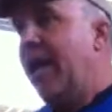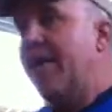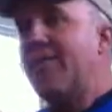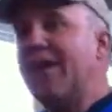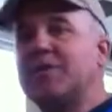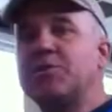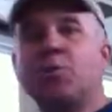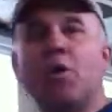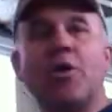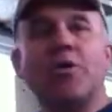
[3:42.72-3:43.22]
And
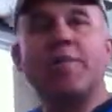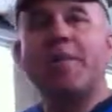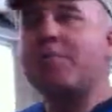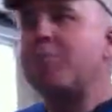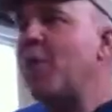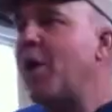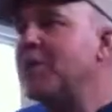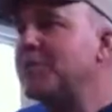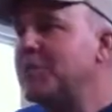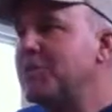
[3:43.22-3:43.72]
that's where all the
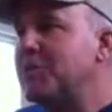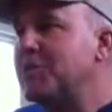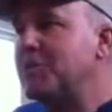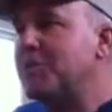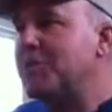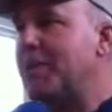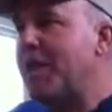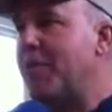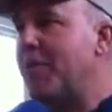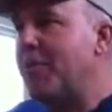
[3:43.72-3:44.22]
big
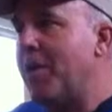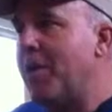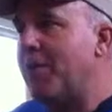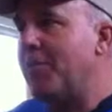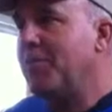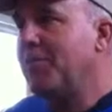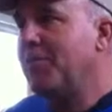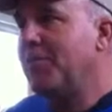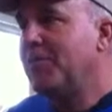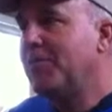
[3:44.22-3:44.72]
processors stand
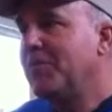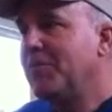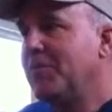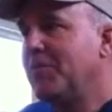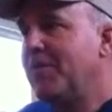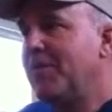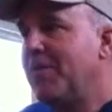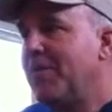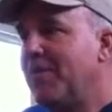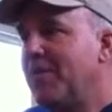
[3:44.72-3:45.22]
around.
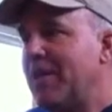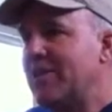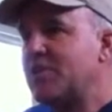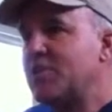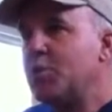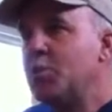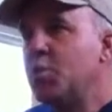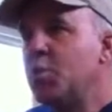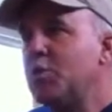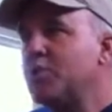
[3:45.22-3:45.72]

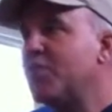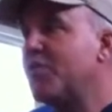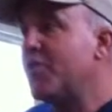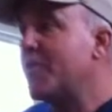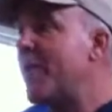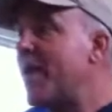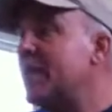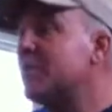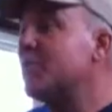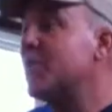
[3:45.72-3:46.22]
That's the rules for
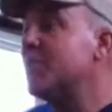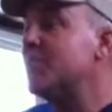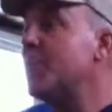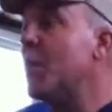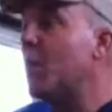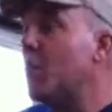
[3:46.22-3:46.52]
the pasteurized